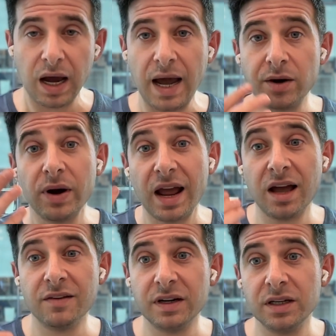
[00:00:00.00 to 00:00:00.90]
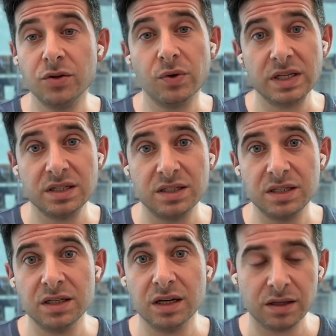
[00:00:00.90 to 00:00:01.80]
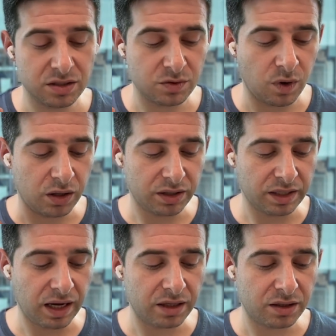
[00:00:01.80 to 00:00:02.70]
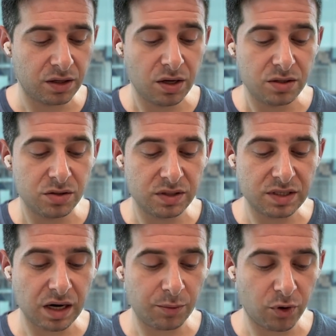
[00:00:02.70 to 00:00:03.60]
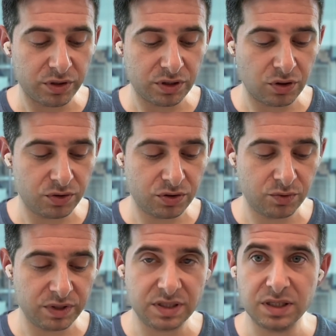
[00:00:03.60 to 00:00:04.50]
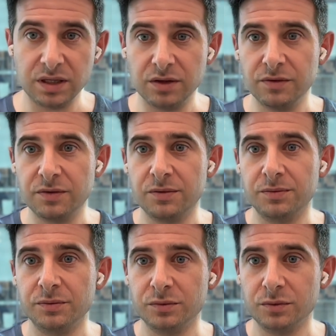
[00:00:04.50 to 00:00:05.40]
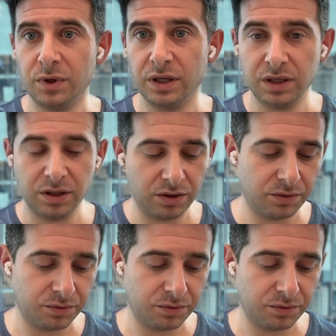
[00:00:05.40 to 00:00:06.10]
I don't have any USDT in this wallet yet. So instead, I'm going to go to Receive right here.